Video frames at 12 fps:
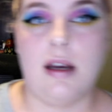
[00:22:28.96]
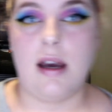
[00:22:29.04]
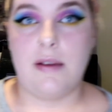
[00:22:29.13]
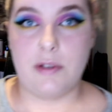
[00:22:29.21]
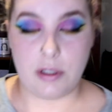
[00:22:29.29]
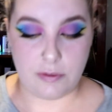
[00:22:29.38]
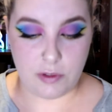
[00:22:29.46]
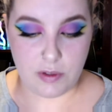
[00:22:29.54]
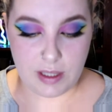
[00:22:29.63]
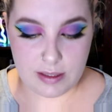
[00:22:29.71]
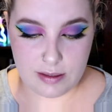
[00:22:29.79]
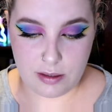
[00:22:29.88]
I've got a few
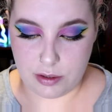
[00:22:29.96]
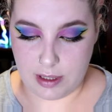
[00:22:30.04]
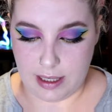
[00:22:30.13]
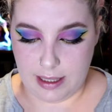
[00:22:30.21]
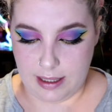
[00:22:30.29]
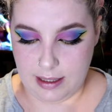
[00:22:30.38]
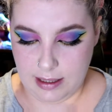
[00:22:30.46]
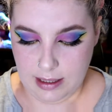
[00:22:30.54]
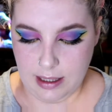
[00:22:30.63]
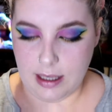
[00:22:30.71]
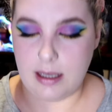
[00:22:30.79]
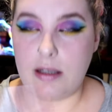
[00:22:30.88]
things to
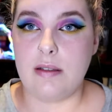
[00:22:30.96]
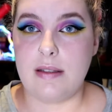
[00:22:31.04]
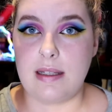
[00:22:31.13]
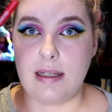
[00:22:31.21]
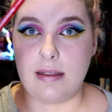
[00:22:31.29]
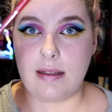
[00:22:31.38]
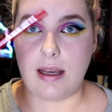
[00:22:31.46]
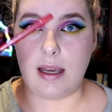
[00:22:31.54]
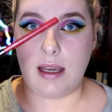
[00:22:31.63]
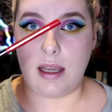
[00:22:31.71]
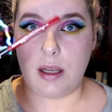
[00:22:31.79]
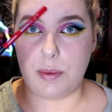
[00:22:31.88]
try. I got sent
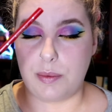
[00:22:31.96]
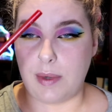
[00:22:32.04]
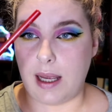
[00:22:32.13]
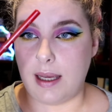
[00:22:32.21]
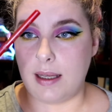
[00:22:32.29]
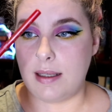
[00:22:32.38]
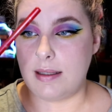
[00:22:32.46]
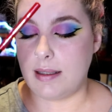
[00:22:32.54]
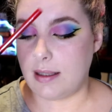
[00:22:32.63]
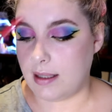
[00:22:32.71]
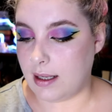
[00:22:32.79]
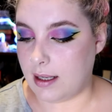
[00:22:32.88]
a red
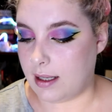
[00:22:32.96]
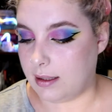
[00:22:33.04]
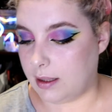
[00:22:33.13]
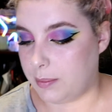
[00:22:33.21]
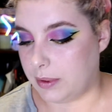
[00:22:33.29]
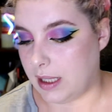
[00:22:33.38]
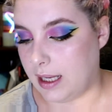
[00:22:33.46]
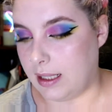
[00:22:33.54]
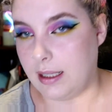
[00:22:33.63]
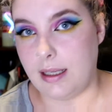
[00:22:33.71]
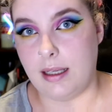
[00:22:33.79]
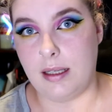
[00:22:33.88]
lip
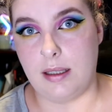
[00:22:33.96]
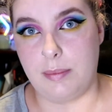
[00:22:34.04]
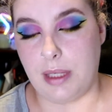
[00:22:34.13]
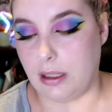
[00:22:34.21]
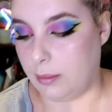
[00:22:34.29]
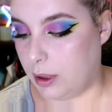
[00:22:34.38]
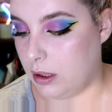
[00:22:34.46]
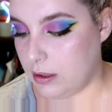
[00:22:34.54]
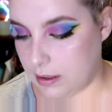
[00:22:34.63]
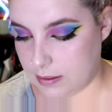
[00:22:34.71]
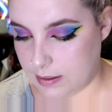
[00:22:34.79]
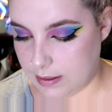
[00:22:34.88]
liner in a Bella
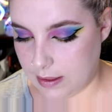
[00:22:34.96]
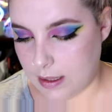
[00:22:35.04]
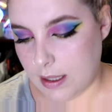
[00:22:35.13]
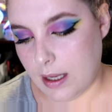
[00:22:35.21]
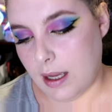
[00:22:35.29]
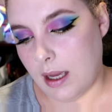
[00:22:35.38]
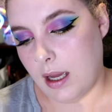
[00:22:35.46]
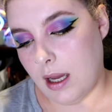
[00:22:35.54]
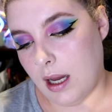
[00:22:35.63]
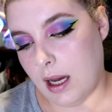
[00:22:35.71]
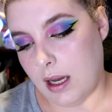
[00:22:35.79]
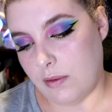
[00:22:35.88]
box.
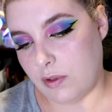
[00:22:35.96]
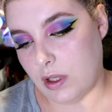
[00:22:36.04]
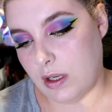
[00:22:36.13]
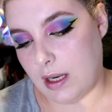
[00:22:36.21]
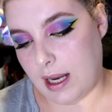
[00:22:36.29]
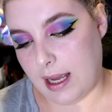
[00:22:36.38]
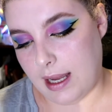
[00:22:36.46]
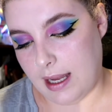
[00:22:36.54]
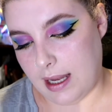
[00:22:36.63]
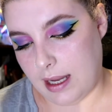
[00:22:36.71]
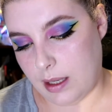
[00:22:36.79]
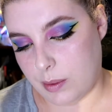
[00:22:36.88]
I've got
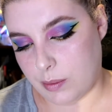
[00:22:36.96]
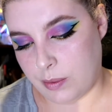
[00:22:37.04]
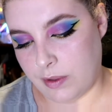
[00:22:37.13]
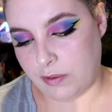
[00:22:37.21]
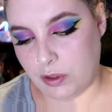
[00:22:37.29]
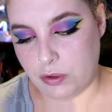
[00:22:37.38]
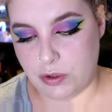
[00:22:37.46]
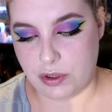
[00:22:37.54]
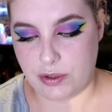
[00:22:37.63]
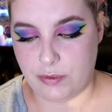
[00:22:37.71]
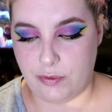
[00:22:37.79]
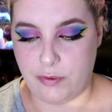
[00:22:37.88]
a
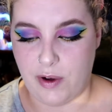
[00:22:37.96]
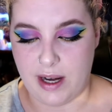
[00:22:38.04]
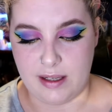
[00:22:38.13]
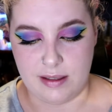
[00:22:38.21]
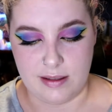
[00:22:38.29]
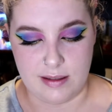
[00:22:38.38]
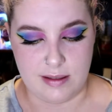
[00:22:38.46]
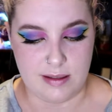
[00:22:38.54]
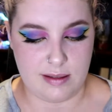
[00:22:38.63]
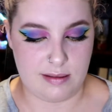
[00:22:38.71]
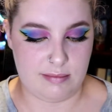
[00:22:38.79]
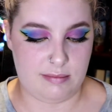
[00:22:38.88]
Revolution
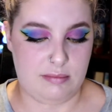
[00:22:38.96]
Friends